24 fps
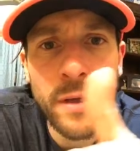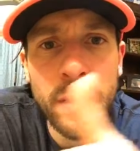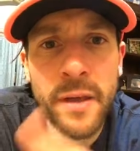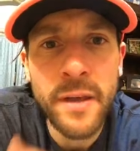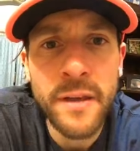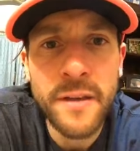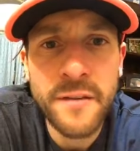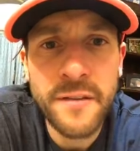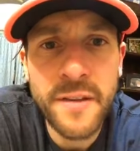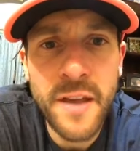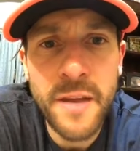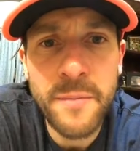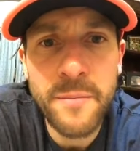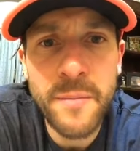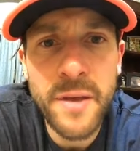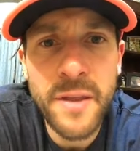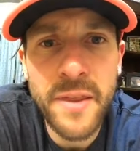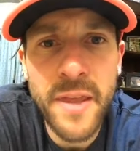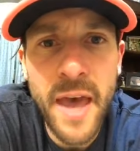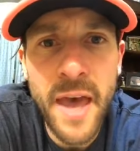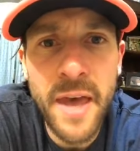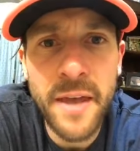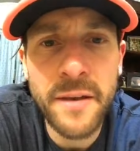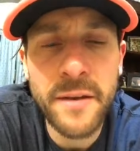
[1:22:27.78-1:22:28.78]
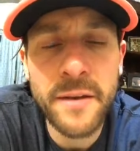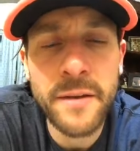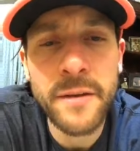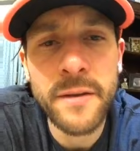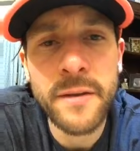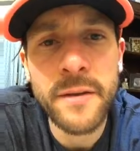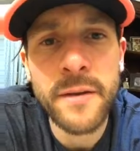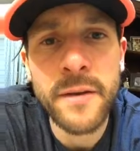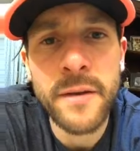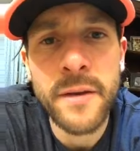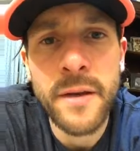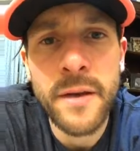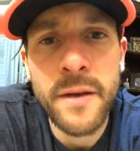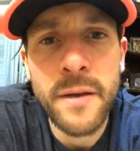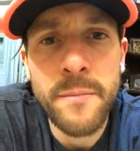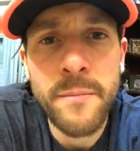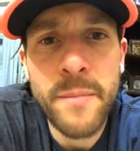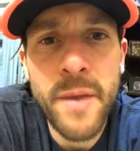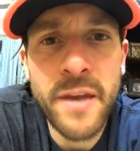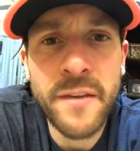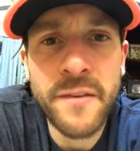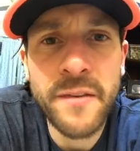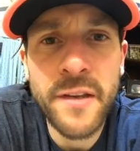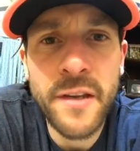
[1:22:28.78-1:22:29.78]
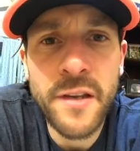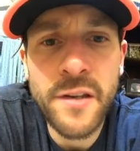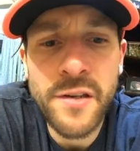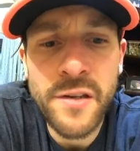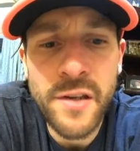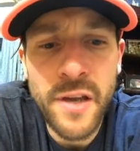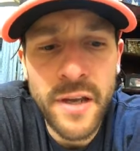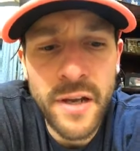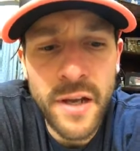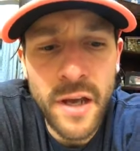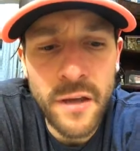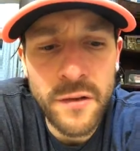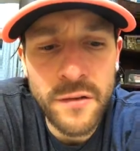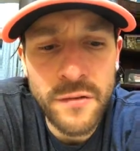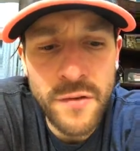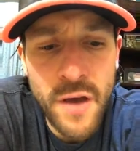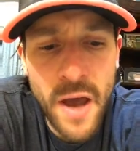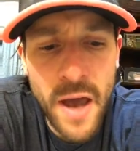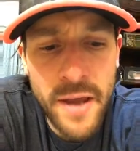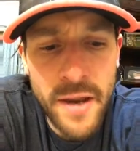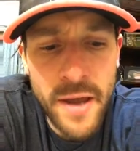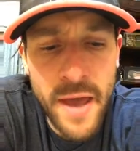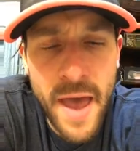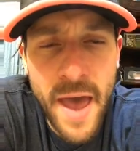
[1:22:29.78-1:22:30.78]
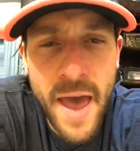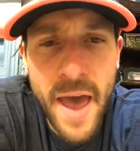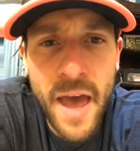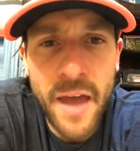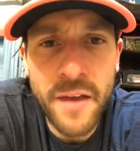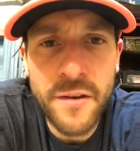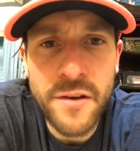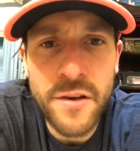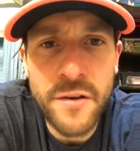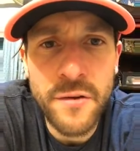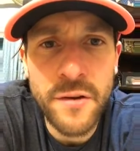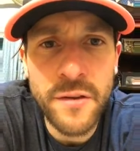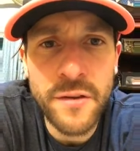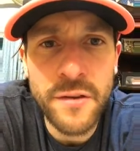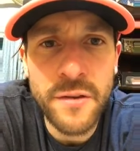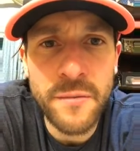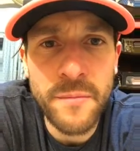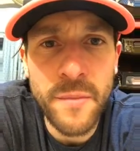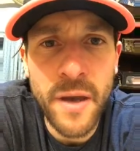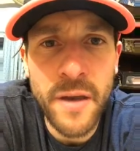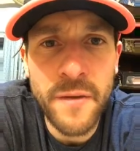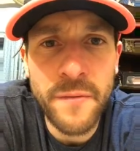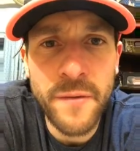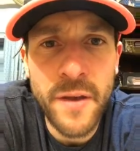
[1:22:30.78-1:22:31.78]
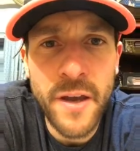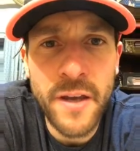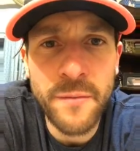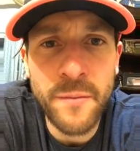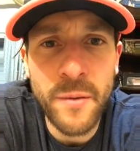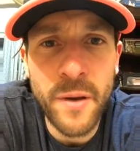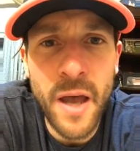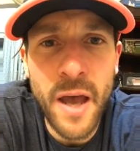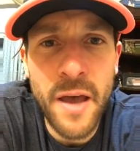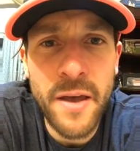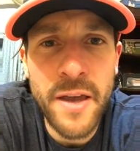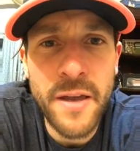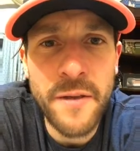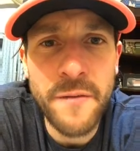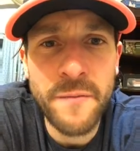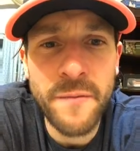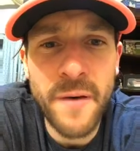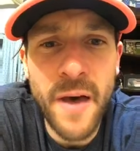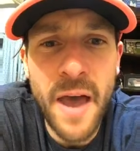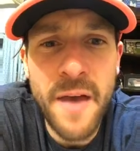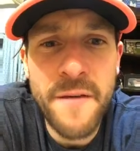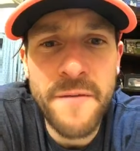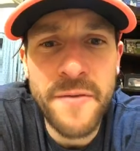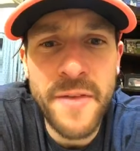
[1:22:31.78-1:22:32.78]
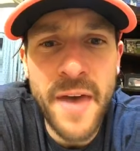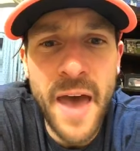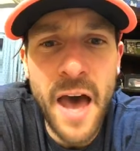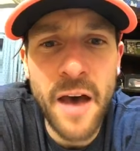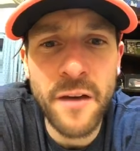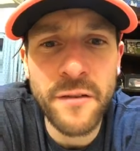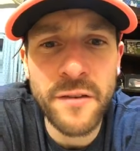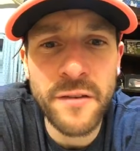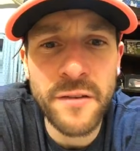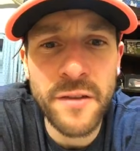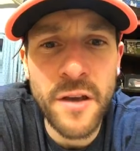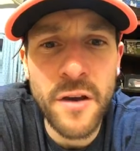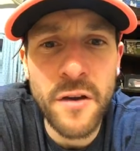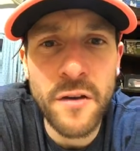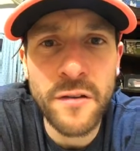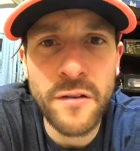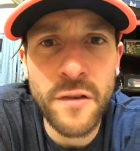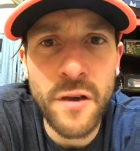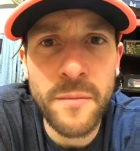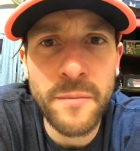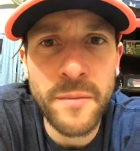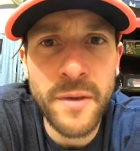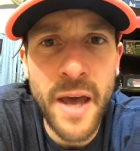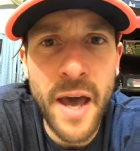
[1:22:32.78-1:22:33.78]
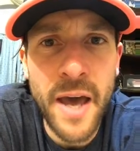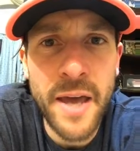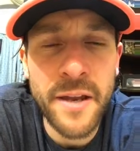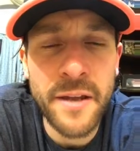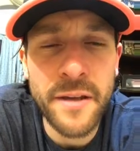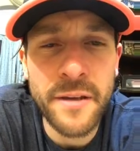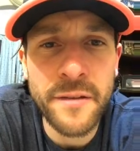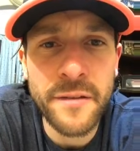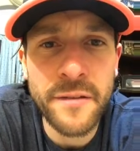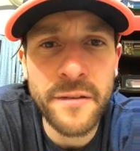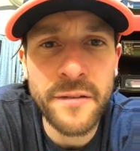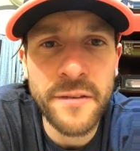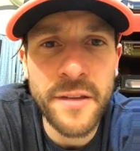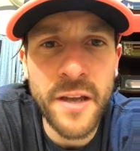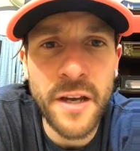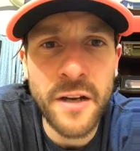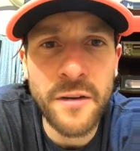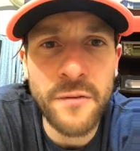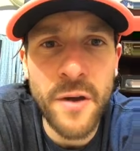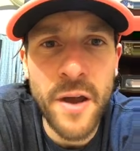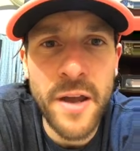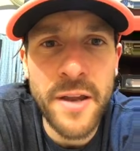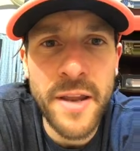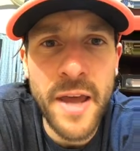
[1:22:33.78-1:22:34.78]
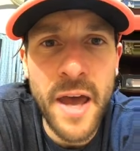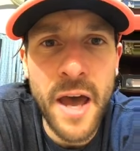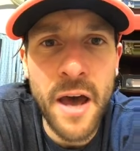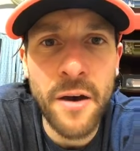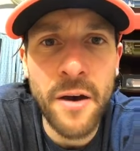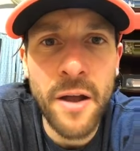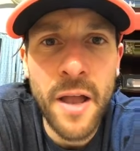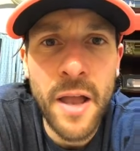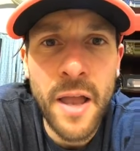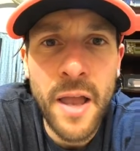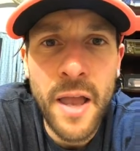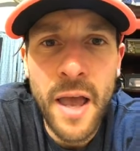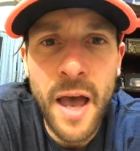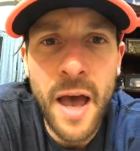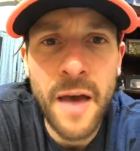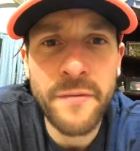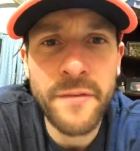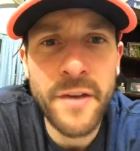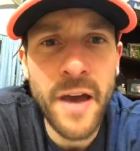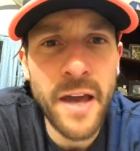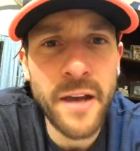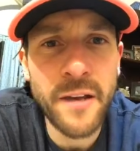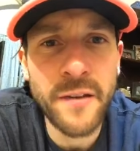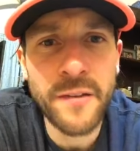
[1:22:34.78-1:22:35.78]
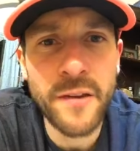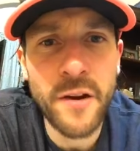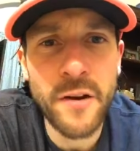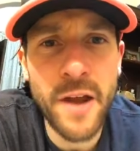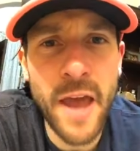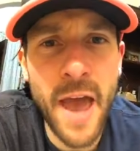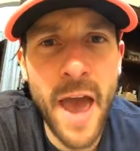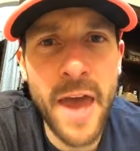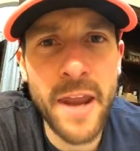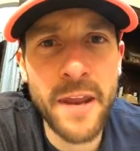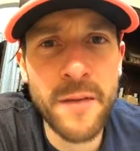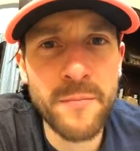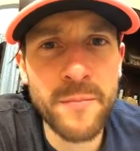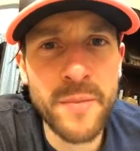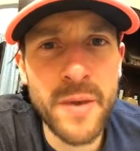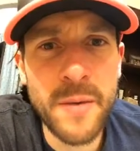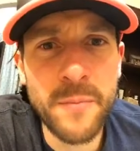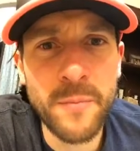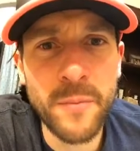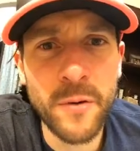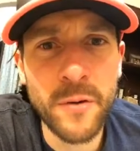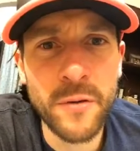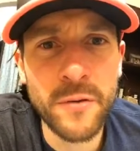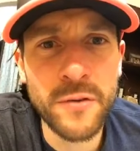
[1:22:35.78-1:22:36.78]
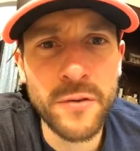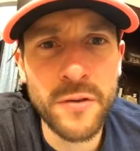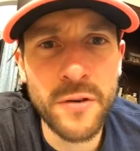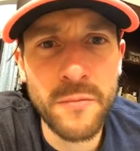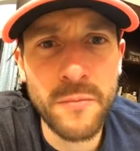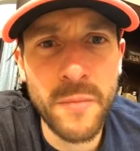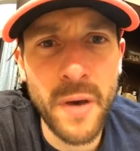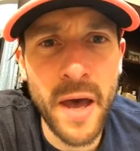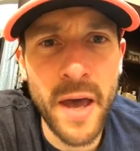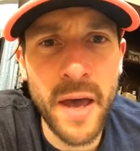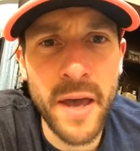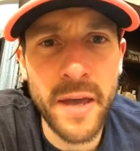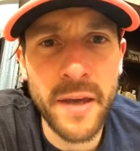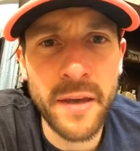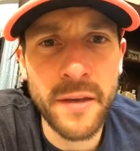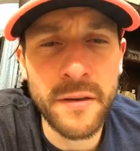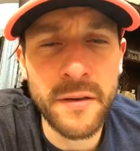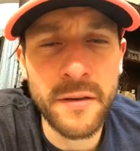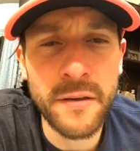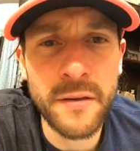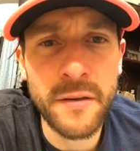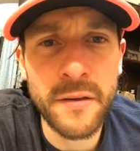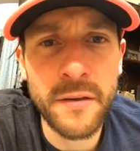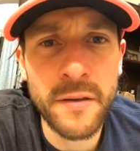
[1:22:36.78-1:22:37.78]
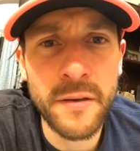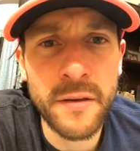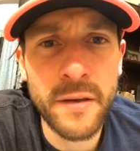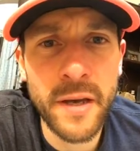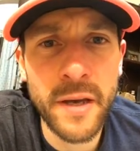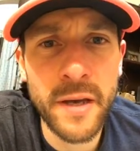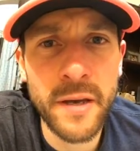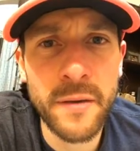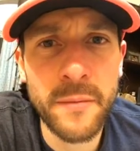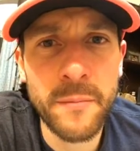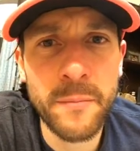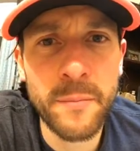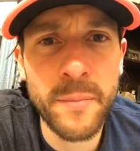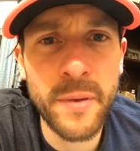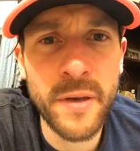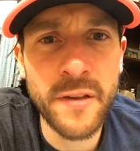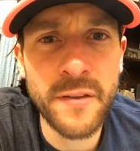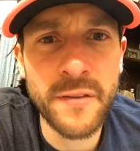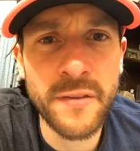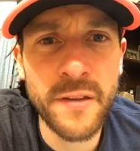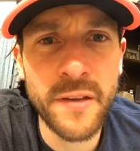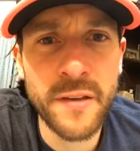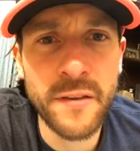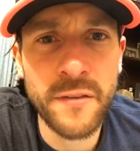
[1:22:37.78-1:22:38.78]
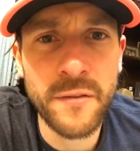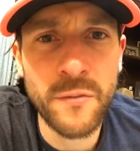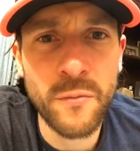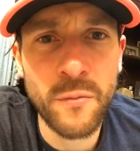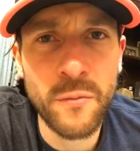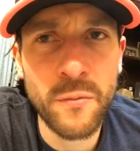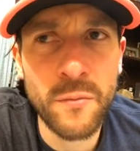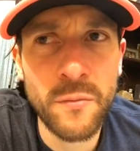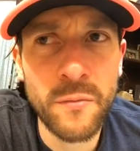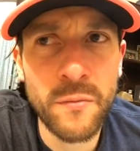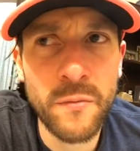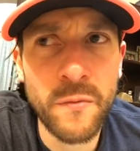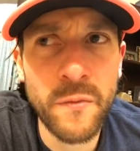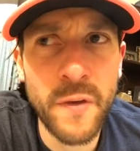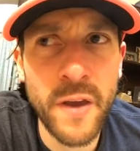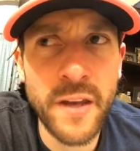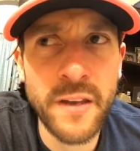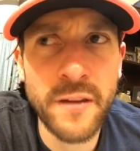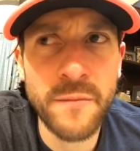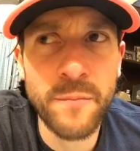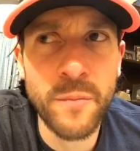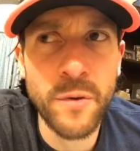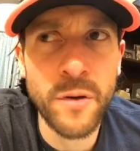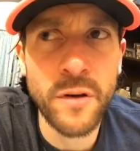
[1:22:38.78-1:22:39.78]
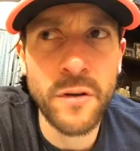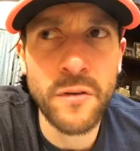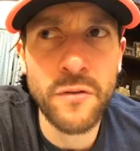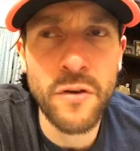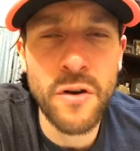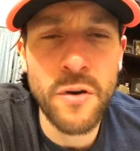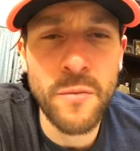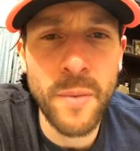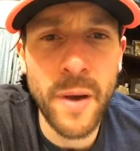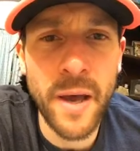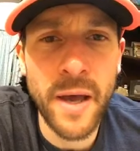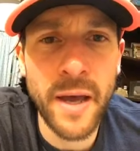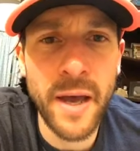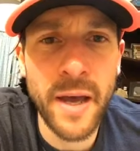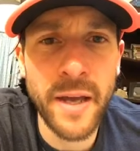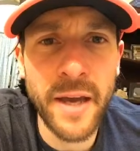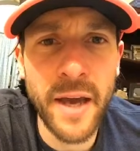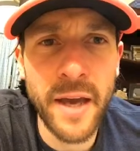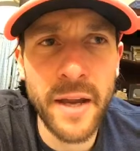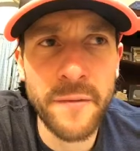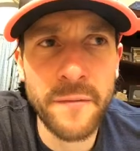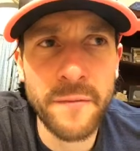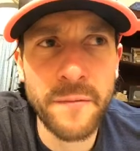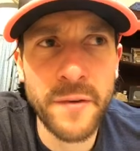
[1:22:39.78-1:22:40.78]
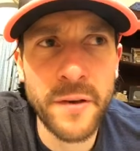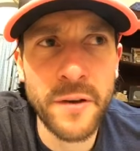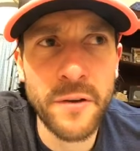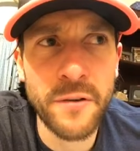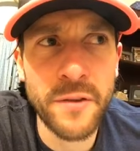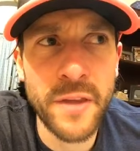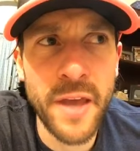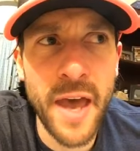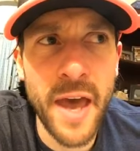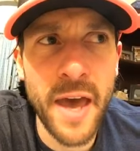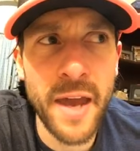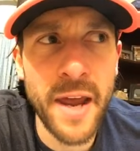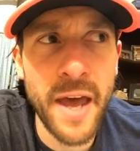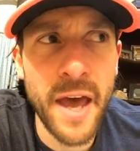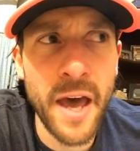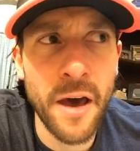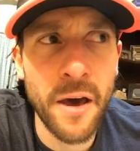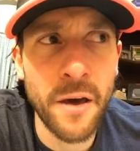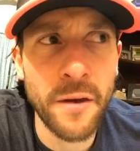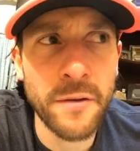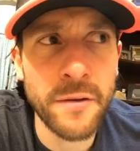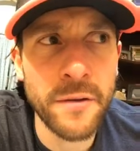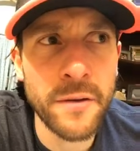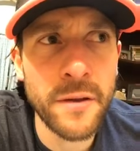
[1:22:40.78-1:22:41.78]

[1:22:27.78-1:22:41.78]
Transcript: send me that message and I'll try to add you into my Facebook. I hit 5,000 though, so I'm kind of stuck right now. I've got to start adding people to my business Facebook group. I, I got to figure that out.